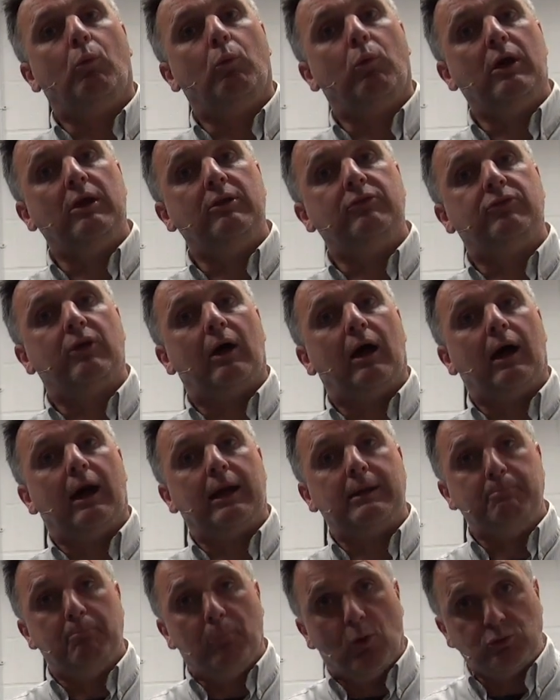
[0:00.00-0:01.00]
with
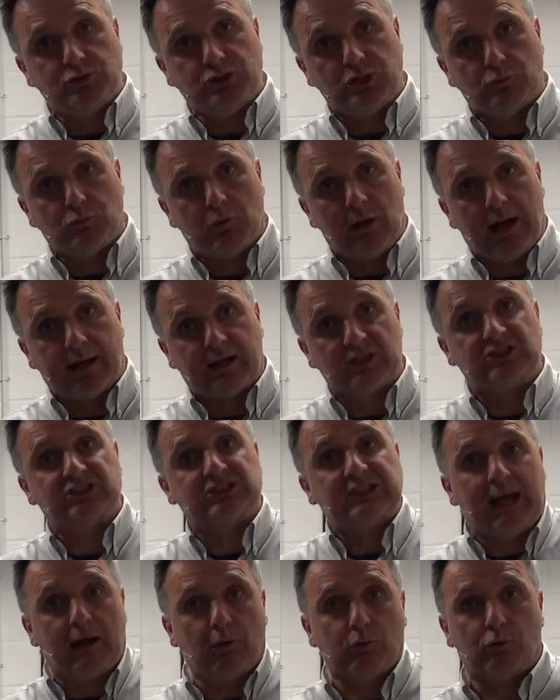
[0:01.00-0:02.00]
a multi-rack
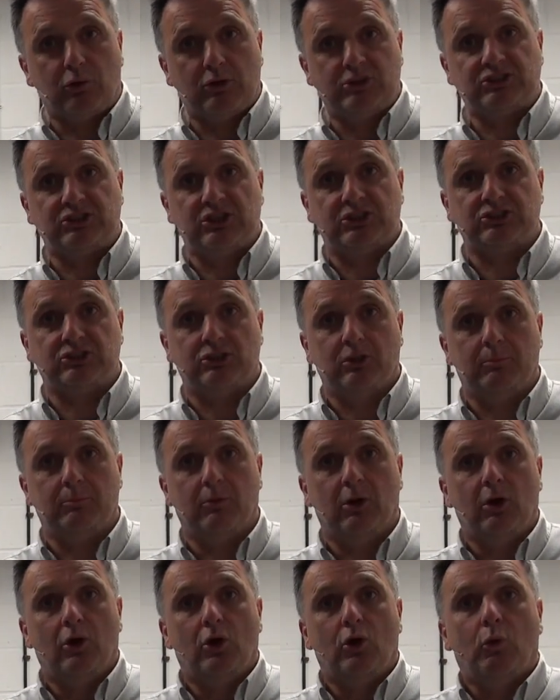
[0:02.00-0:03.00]
sound grid system